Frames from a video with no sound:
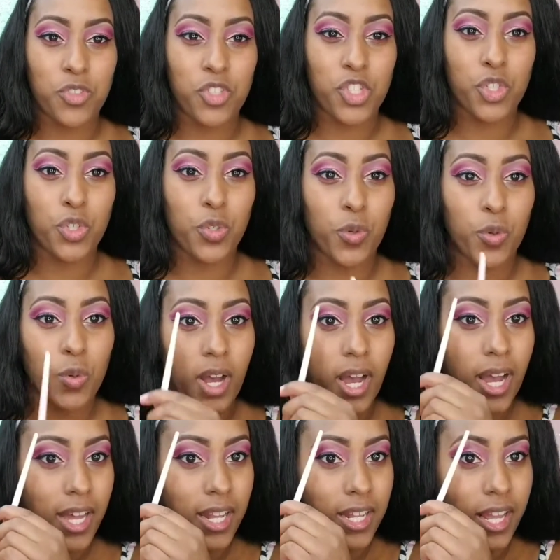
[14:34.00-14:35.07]
to
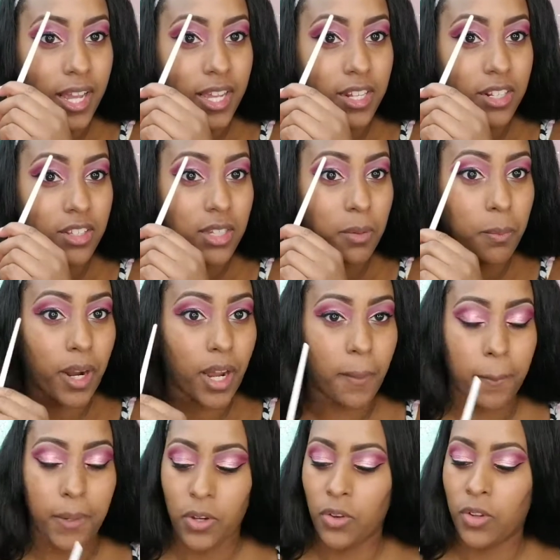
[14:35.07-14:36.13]
highlight the
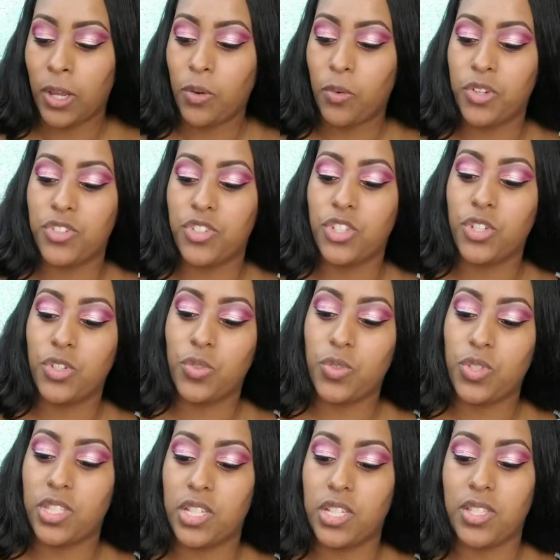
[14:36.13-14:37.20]
brow bone, I'm going to
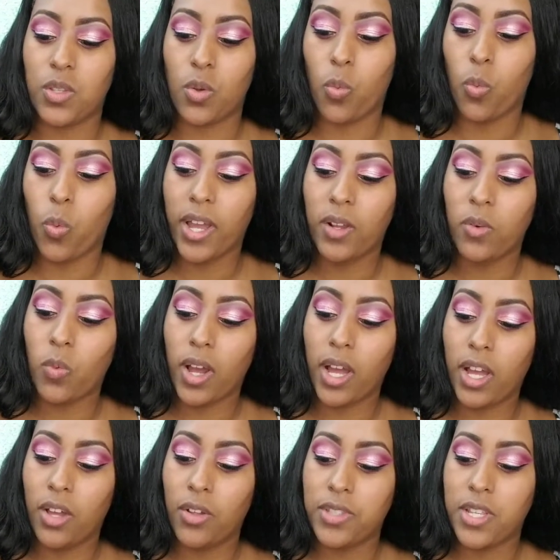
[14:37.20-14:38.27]
use this Wet n
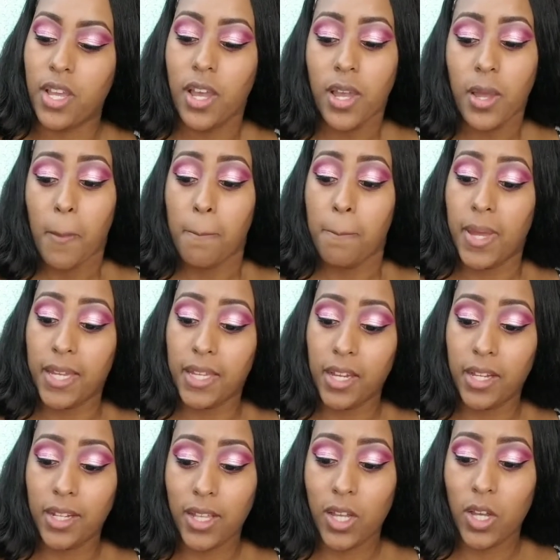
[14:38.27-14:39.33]
Wild Mega
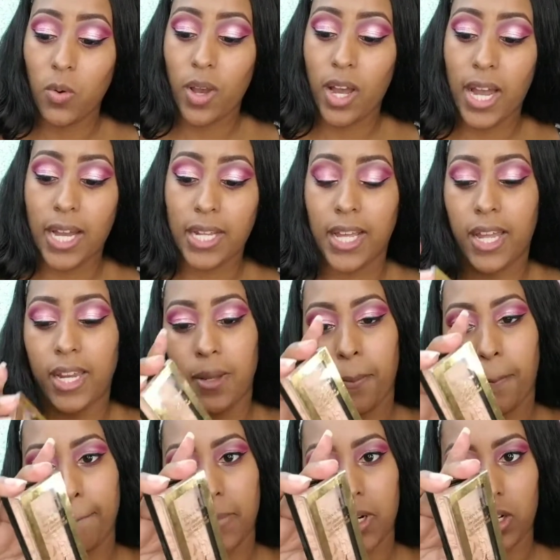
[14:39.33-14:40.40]
Glow
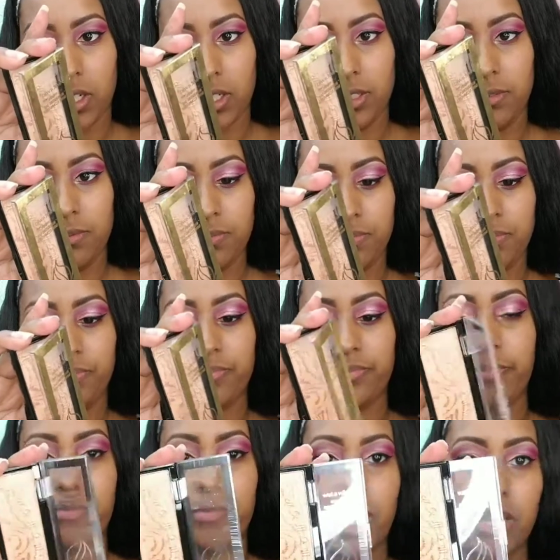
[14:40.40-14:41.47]
Highlighting Bar.
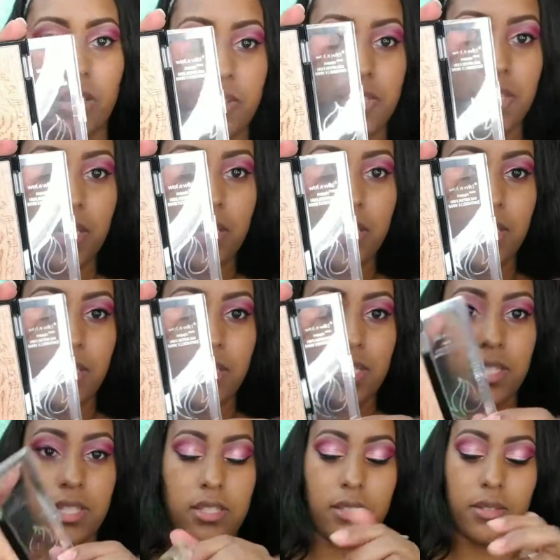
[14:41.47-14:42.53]
Looks like
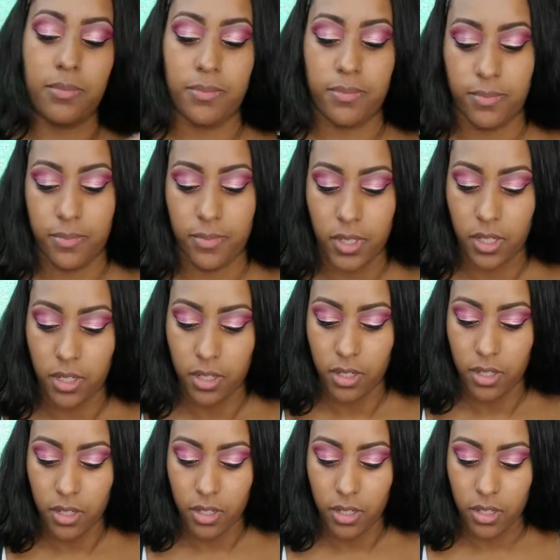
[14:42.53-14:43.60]
this.
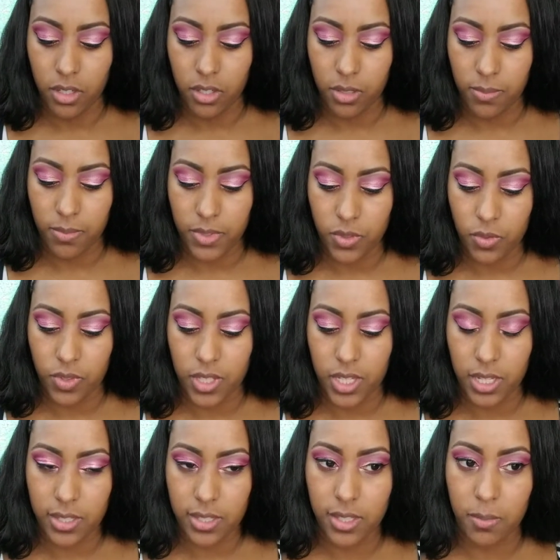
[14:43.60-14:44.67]
I'm just going to
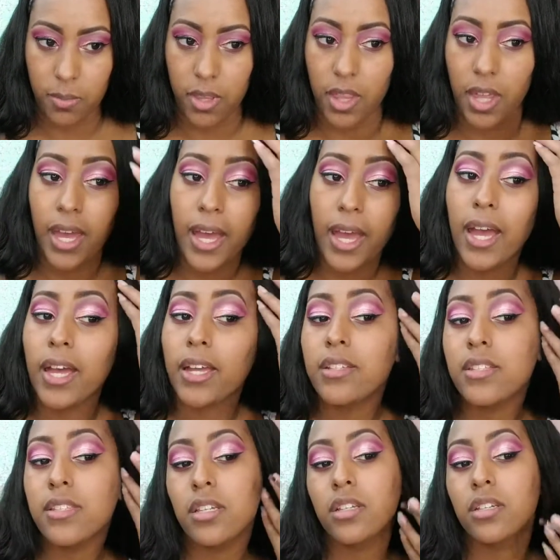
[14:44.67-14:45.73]
take some of
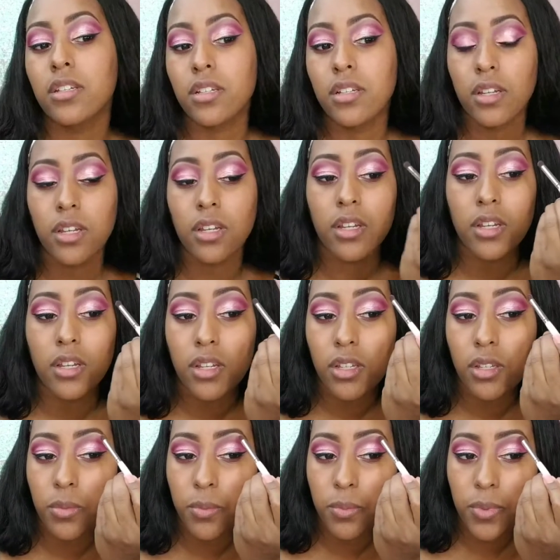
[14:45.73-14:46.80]
that.
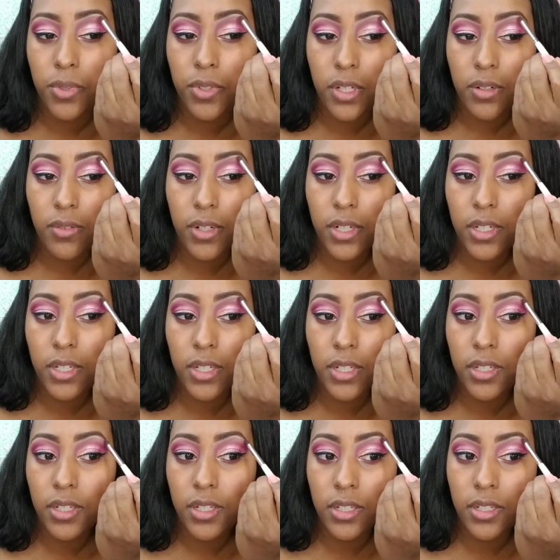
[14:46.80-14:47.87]
Put that right
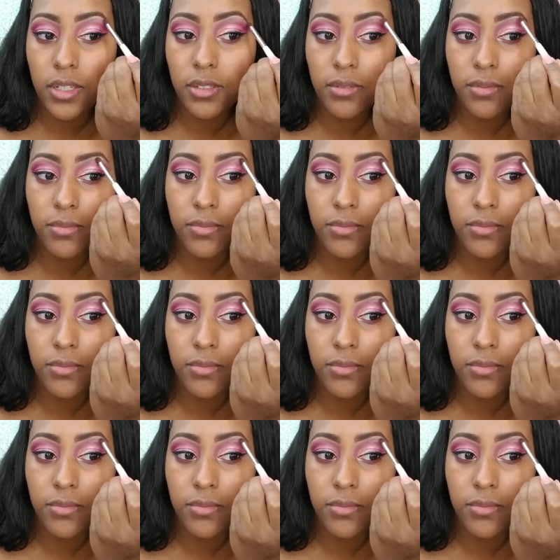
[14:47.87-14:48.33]
here.